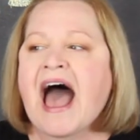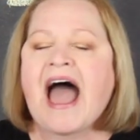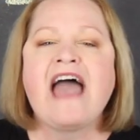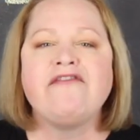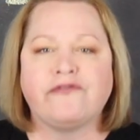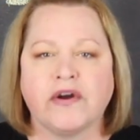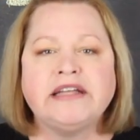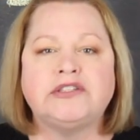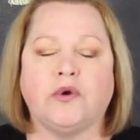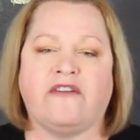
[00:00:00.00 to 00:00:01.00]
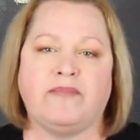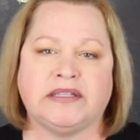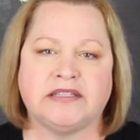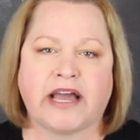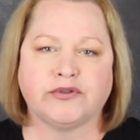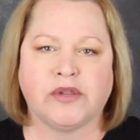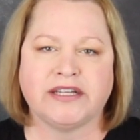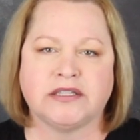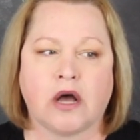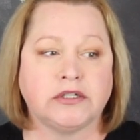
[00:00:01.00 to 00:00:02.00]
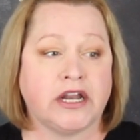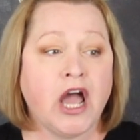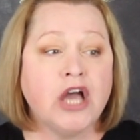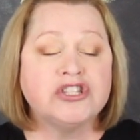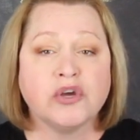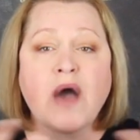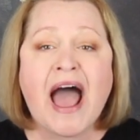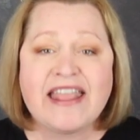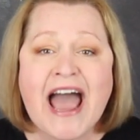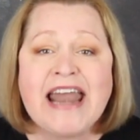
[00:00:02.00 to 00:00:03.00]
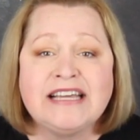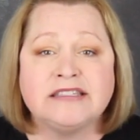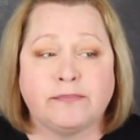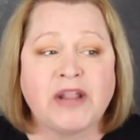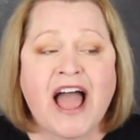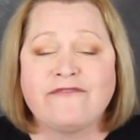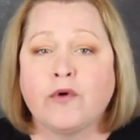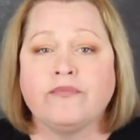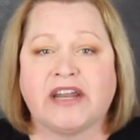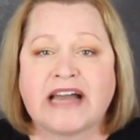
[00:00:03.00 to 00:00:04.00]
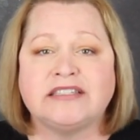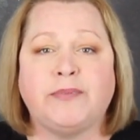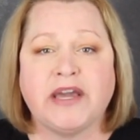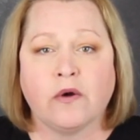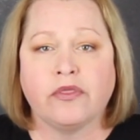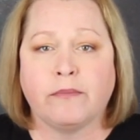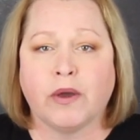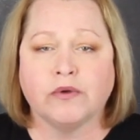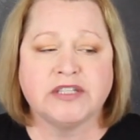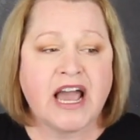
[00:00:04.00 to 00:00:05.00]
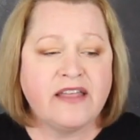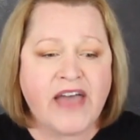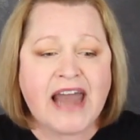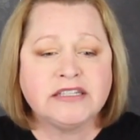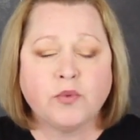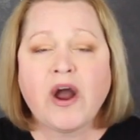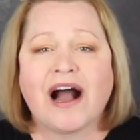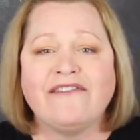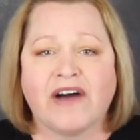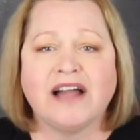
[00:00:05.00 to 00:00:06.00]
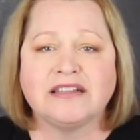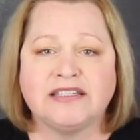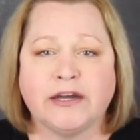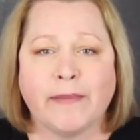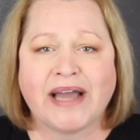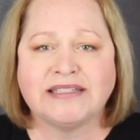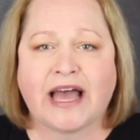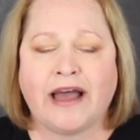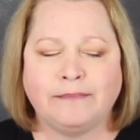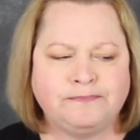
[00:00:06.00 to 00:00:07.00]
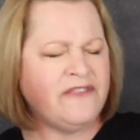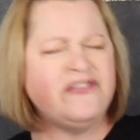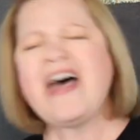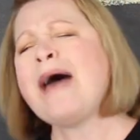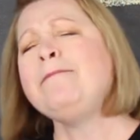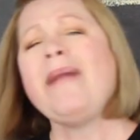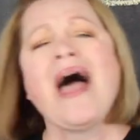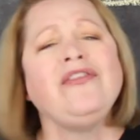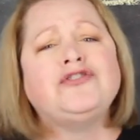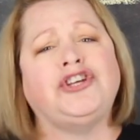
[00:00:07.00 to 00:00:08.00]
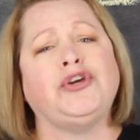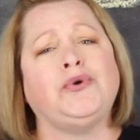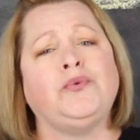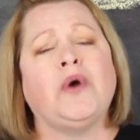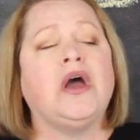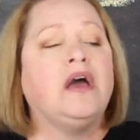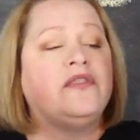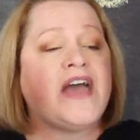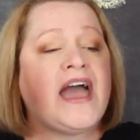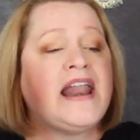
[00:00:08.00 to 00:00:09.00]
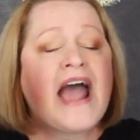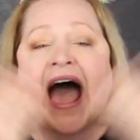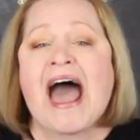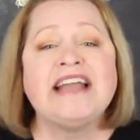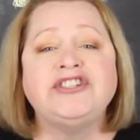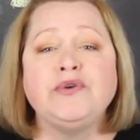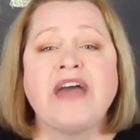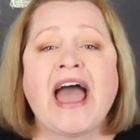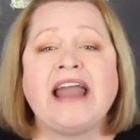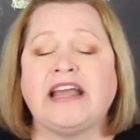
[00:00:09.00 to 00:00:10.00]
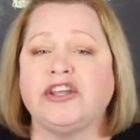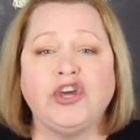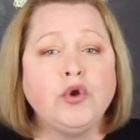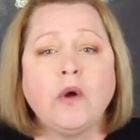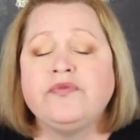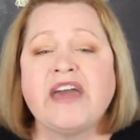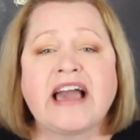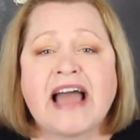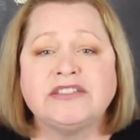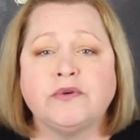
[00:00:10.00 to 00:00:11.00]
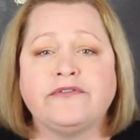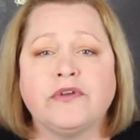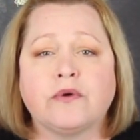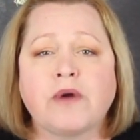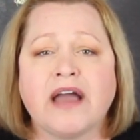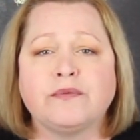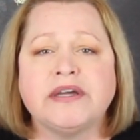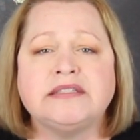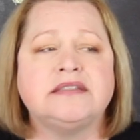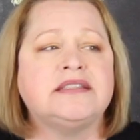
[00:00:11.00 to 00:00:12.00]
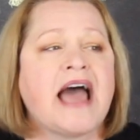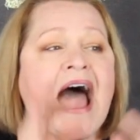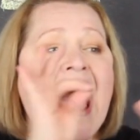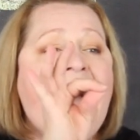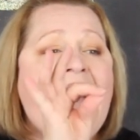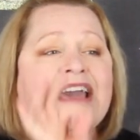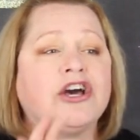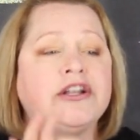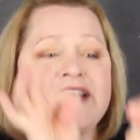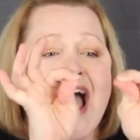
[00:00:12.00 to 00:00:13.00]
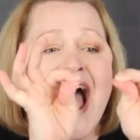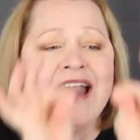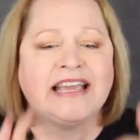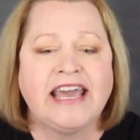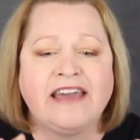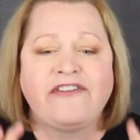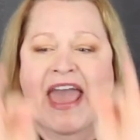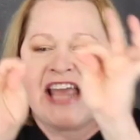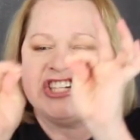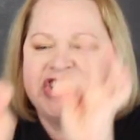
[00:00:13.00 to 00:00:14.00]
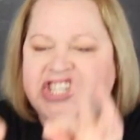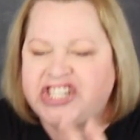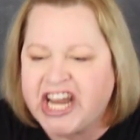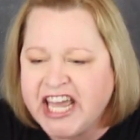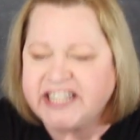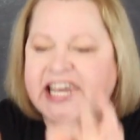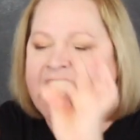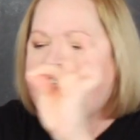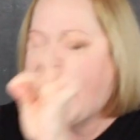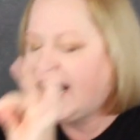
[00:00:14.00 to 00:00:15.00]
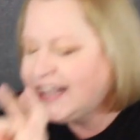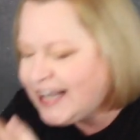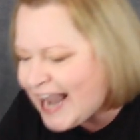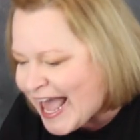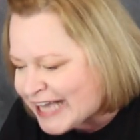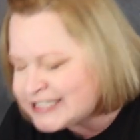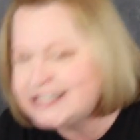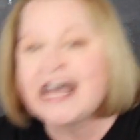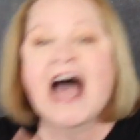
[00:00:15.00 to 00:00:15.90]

I have friends who have been sexually assaulted. So that is the platform that I speak on the most. That is where I volunteer my time. If that bothers you that I do that and you don't think I do it for the right reasons, I could not give a shit less